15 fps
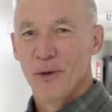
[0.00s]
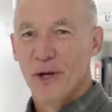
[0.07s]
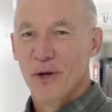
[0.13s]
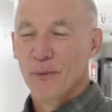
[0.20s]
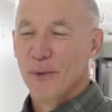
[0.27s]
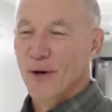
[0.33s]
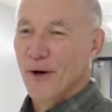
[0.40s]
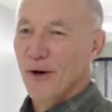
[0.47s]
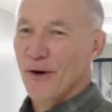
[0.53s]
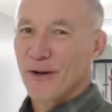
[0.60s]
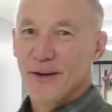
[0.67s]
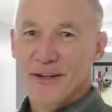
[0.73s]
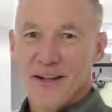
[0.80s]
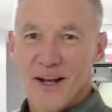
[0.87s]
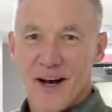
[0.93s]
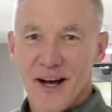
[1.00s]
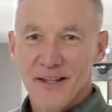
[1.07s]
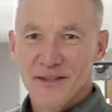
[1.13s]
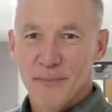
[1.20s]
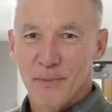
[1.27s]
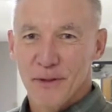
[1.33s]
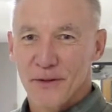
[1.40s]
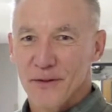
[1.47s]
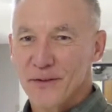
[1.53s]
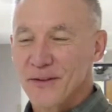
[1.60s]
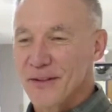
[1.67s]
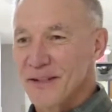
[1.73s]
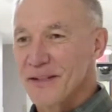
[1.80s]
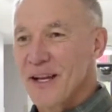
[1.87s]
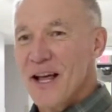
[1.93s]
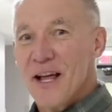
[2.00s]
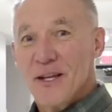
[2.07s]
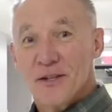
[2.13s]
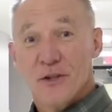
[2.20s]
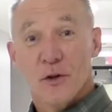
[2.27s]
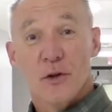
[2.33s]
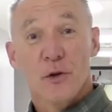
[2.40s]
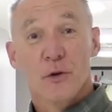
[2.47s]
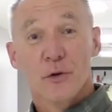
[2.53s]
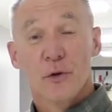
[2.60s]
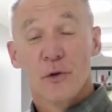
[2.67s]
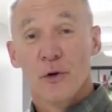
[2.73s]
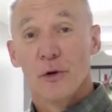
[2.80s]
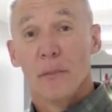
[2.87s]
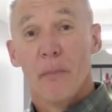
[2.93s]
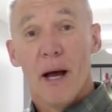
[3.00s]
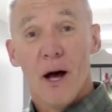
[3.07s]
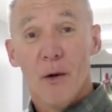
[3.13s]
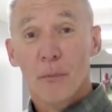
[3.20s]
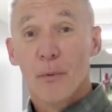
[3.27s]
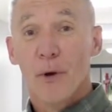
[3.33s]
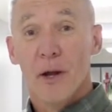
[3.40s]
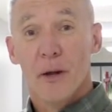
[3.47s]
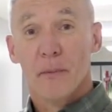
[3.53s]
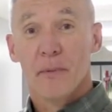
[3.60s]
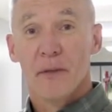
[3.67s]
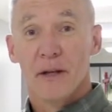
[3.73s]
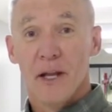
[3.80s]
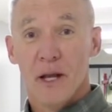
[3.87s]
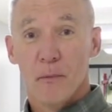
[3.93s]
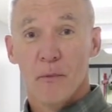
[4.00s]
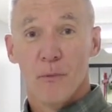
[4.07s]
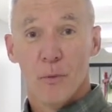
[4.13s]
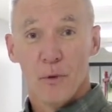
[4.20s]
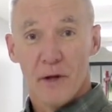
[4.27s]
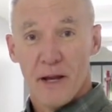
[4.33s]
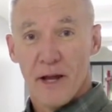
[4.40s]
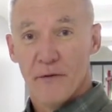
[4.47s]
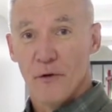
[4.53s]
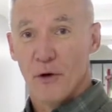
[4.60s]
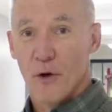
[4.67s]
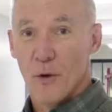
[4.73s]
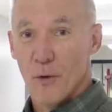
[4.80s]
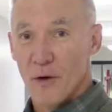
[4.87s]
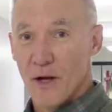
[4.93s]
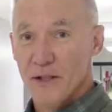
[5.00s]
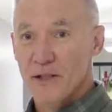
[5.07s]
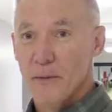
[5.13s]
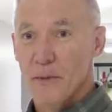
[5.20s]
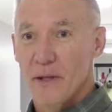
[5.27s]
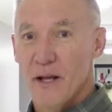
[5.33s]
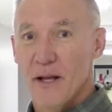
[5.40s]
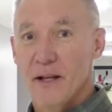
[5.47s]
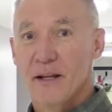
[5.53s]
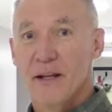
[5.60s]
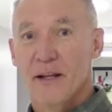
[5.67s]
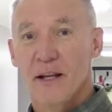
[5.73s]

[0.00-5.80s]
here we are in the hospital, and so you'll do your bowel prep the day before you have your colonoscopy done,